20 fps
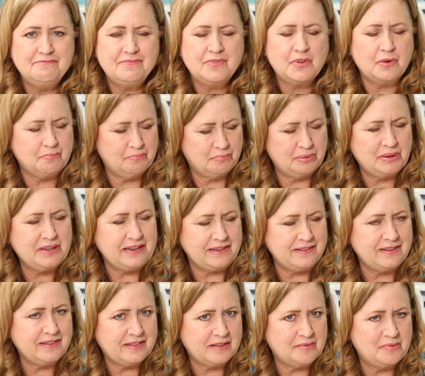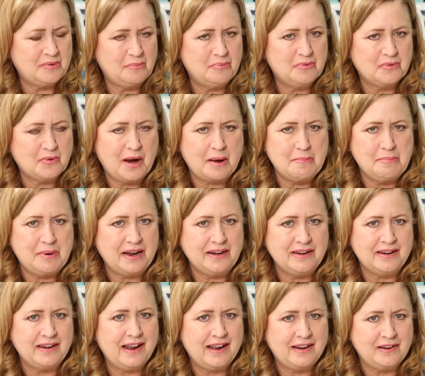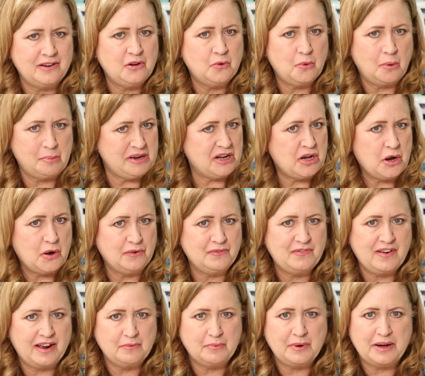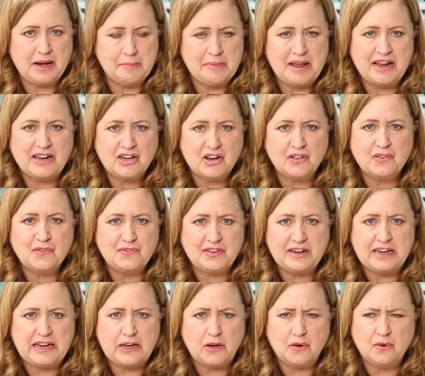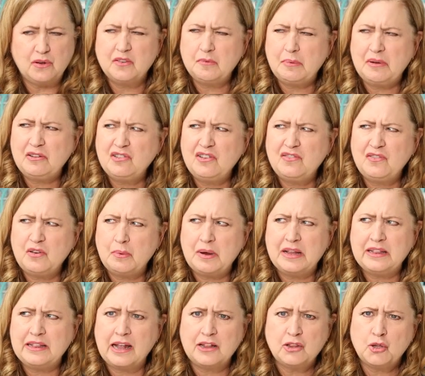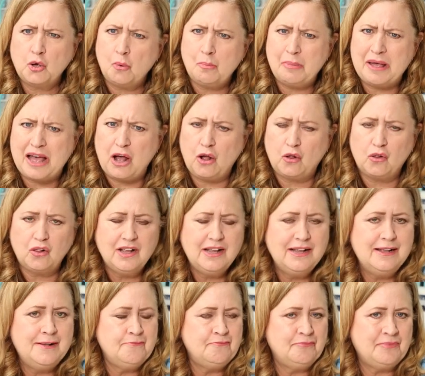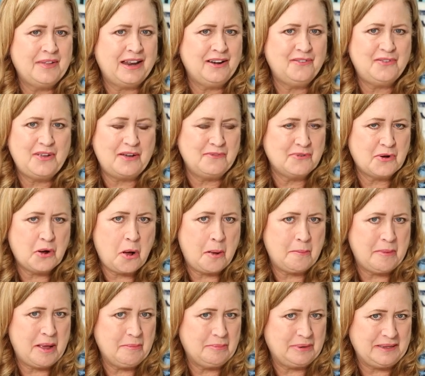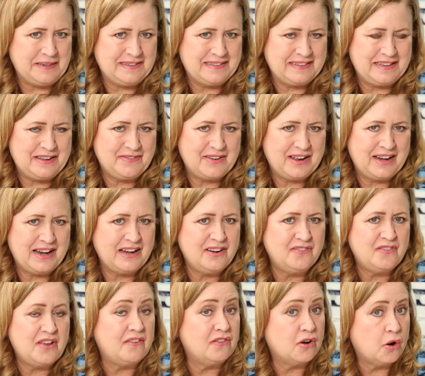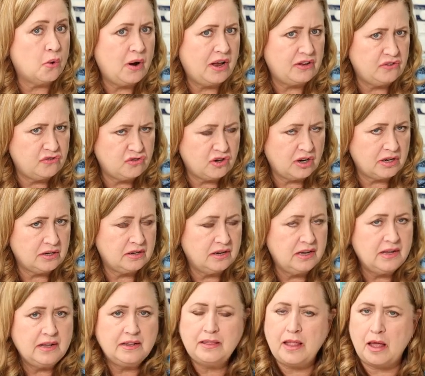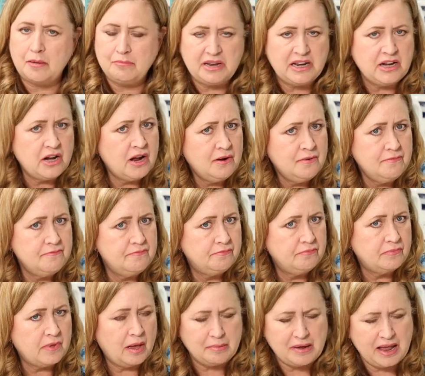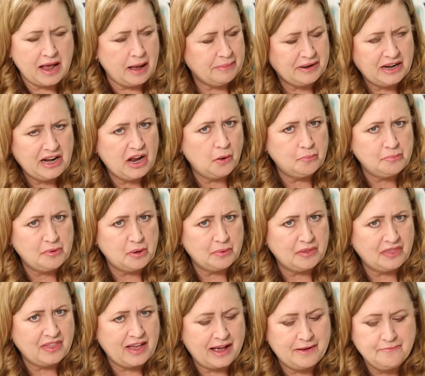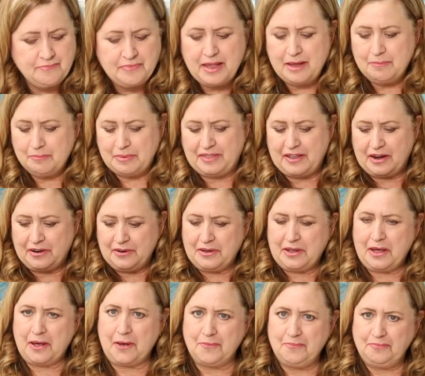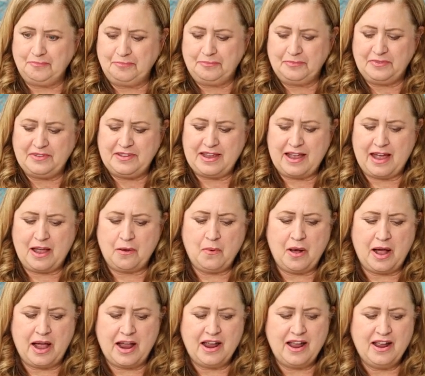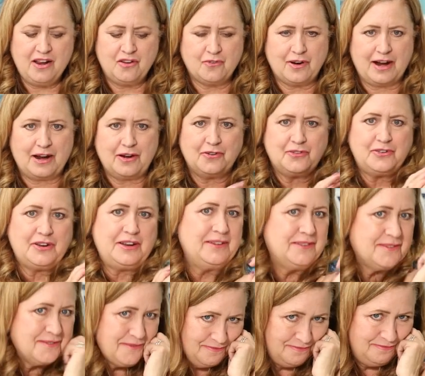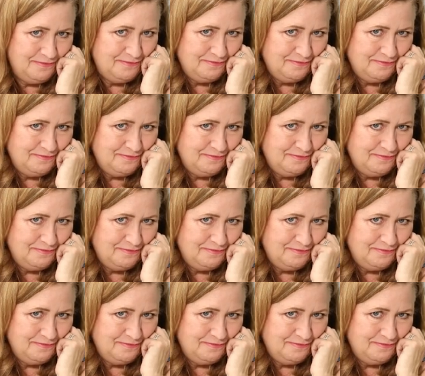So please hit the subscribe button and you will be notified when I make another video, especially if you ring that little bell. And if you have a comment, please leave it. And if you have a question, let me know. I'd be happy to help you with that. But there you go. DIY dryer sheets.